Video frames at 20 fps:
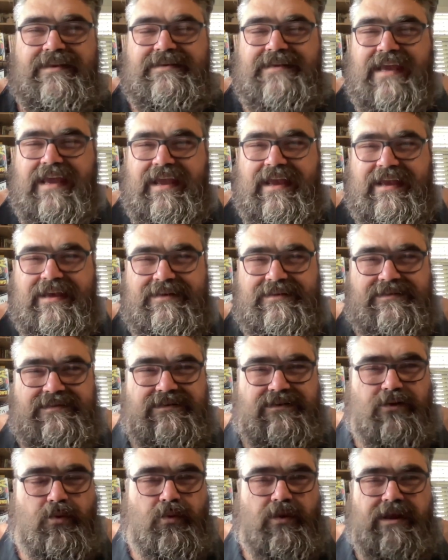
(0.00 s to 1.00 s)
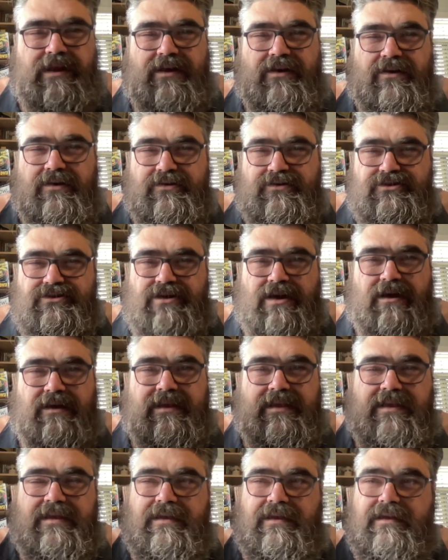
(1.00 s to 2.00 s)
Tanks, Queer,
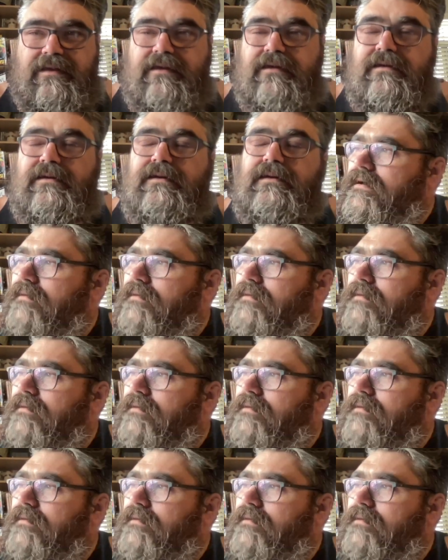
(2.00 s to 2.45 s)
Junkie,